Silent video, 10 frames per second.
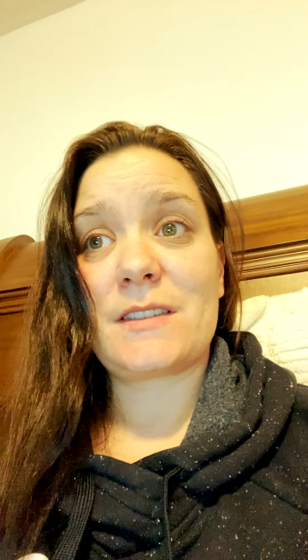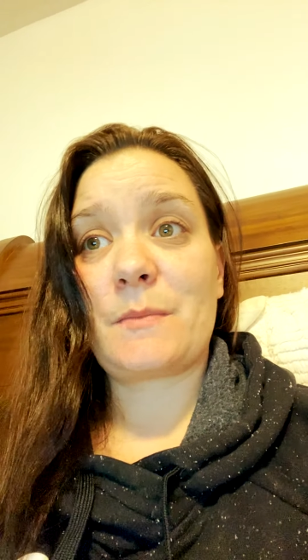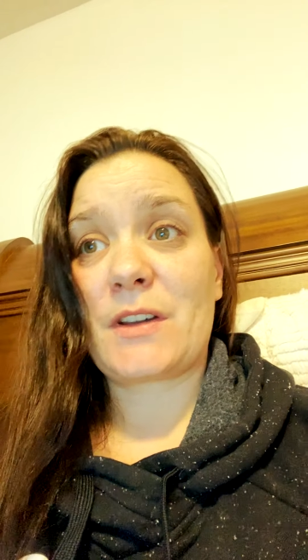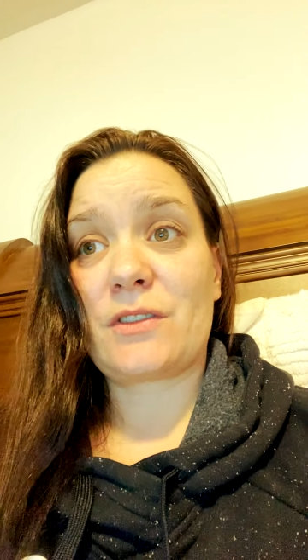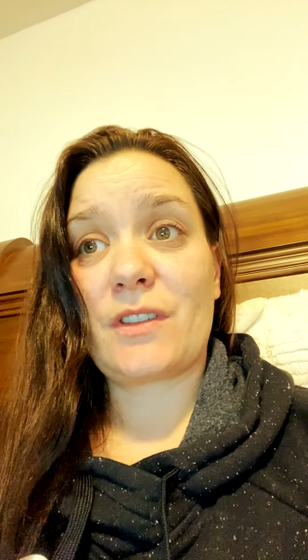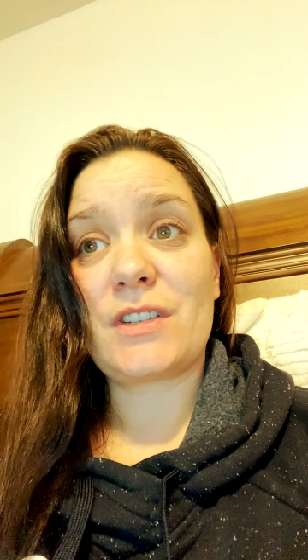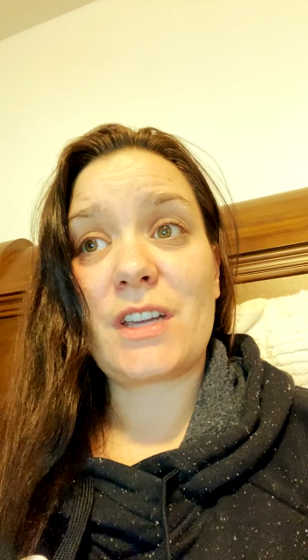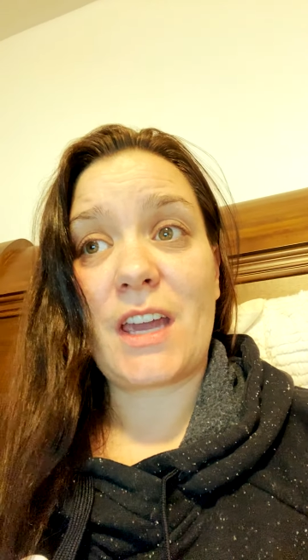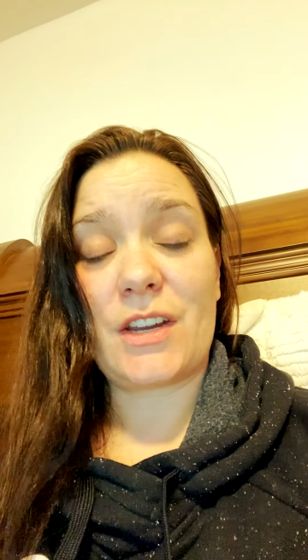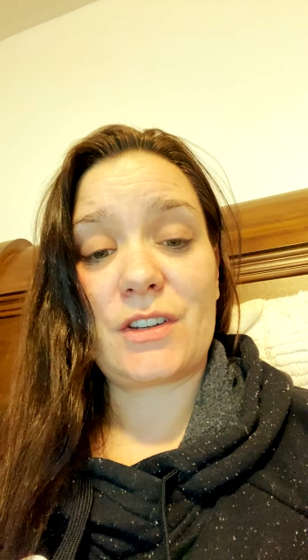special
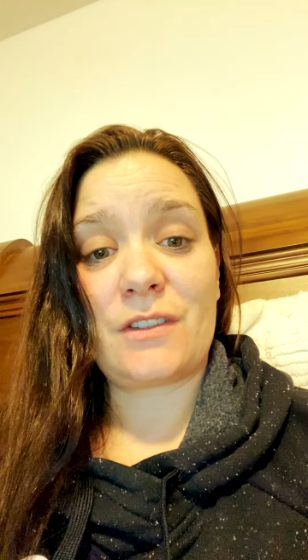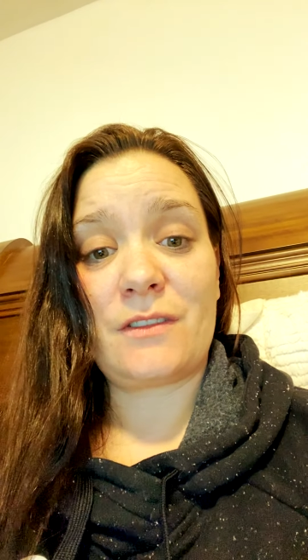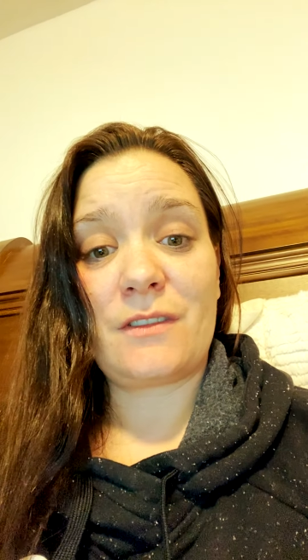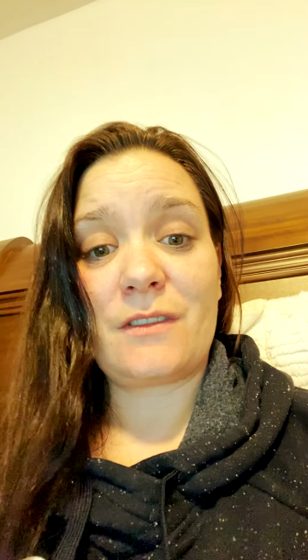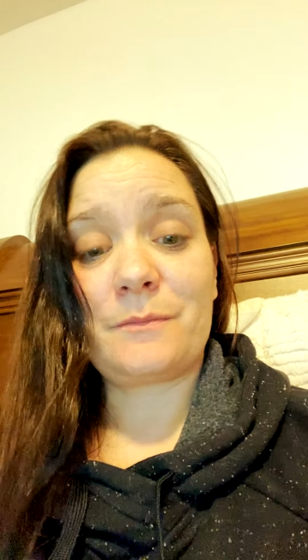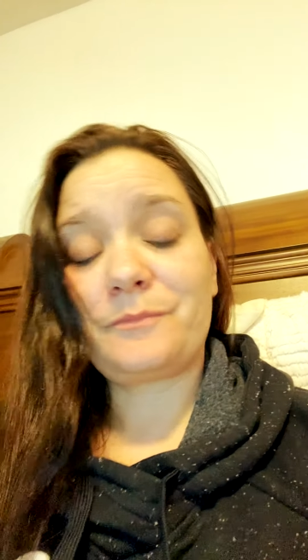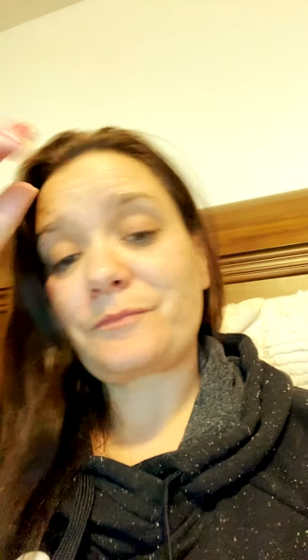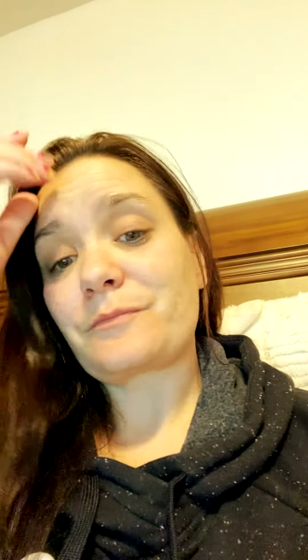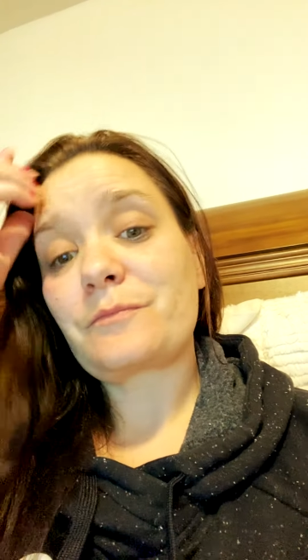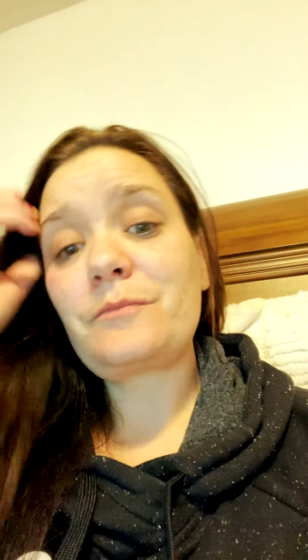education
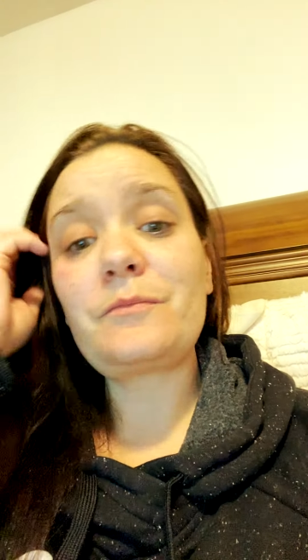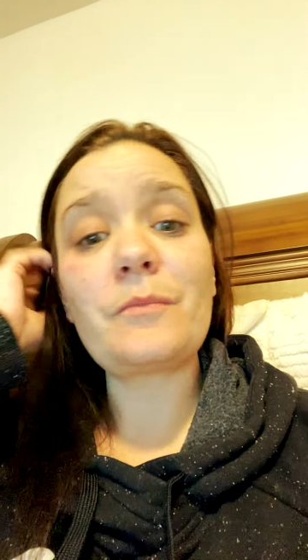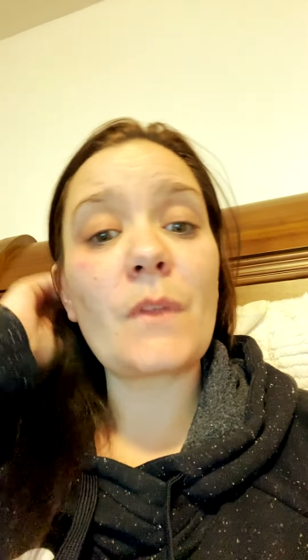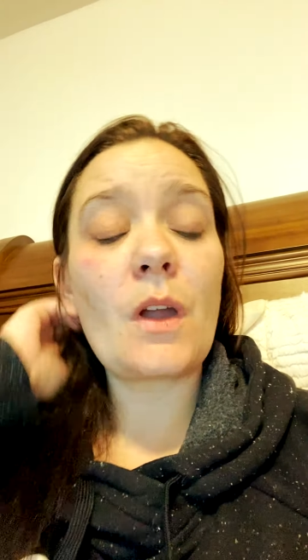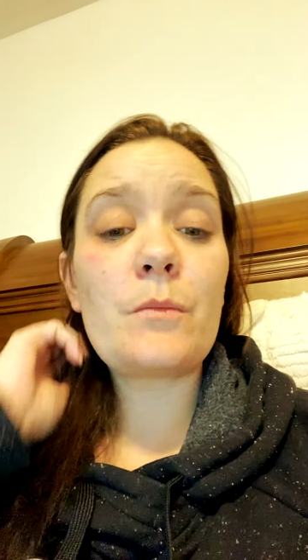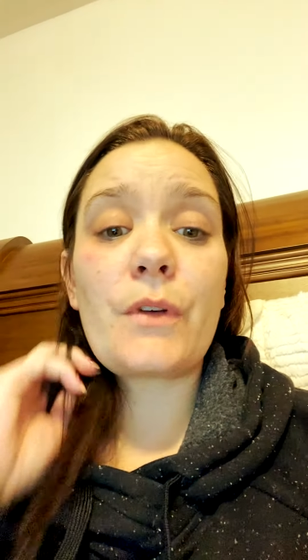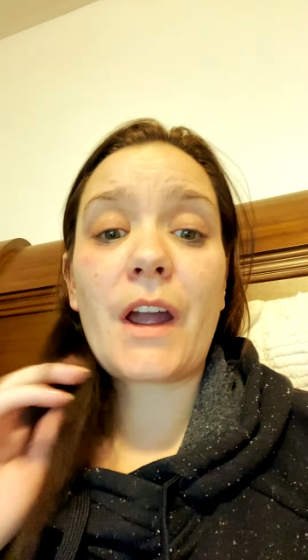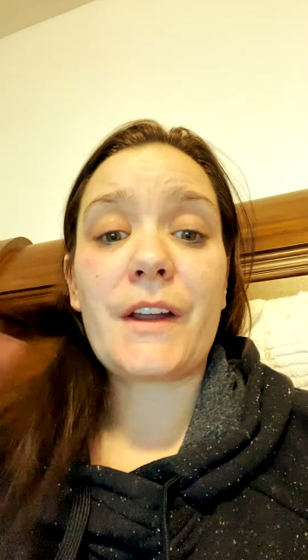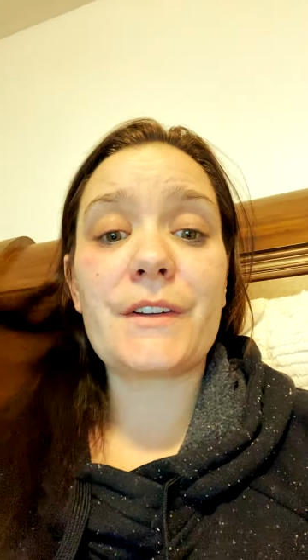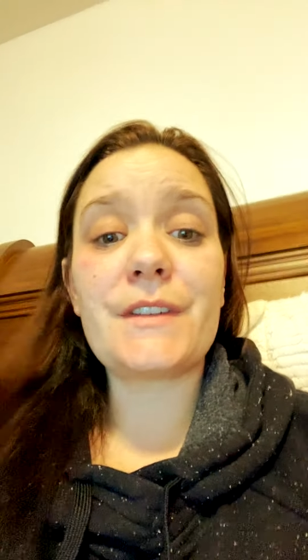
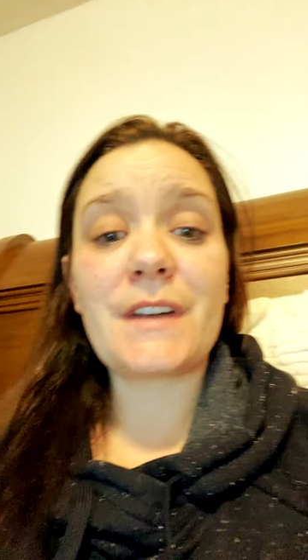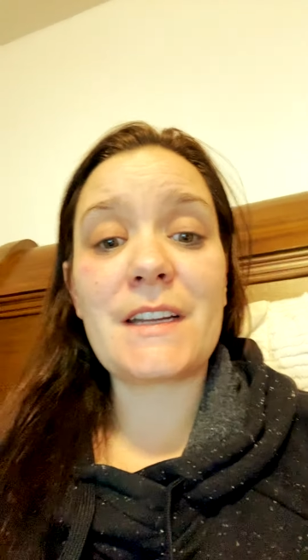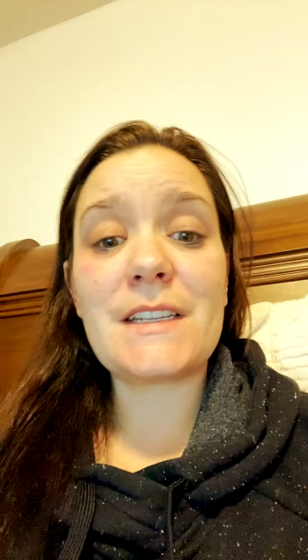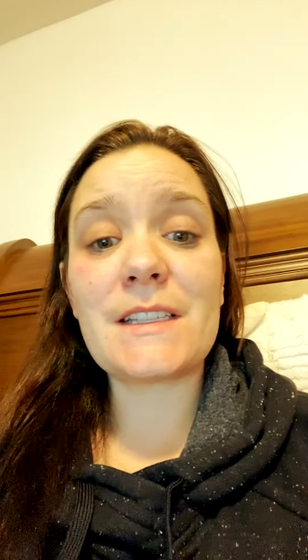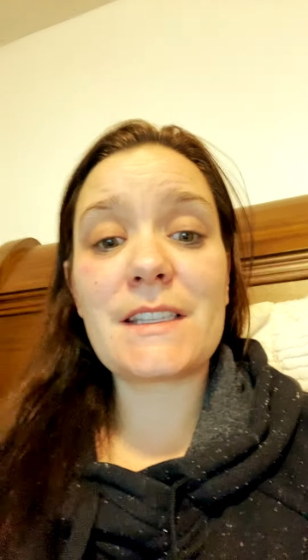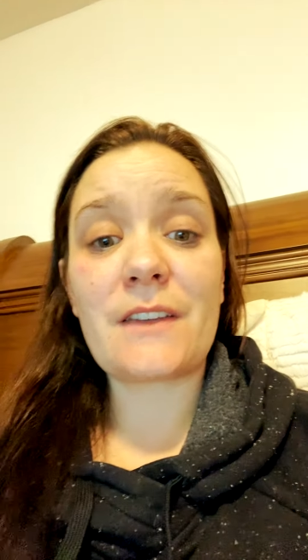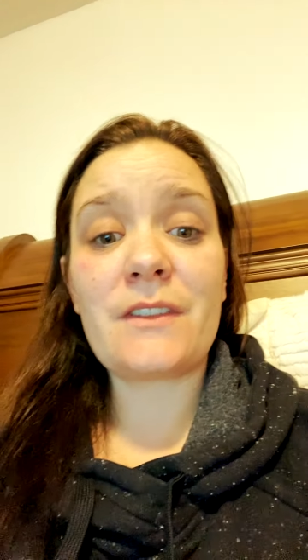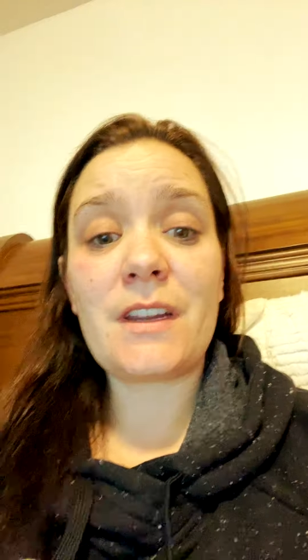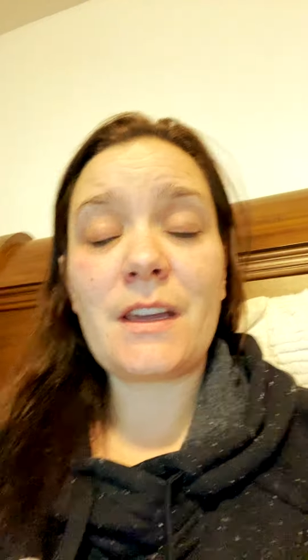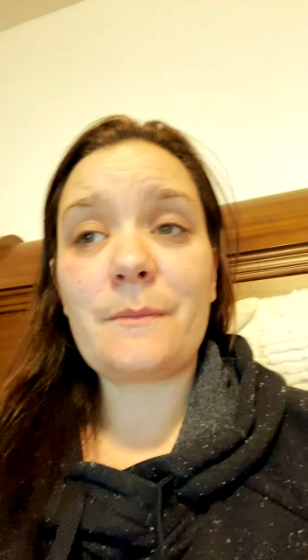prior to
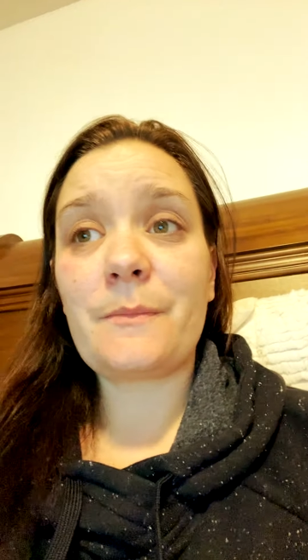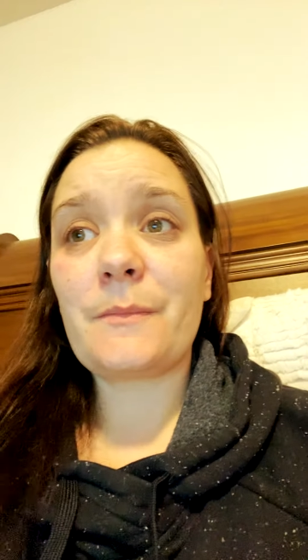1970,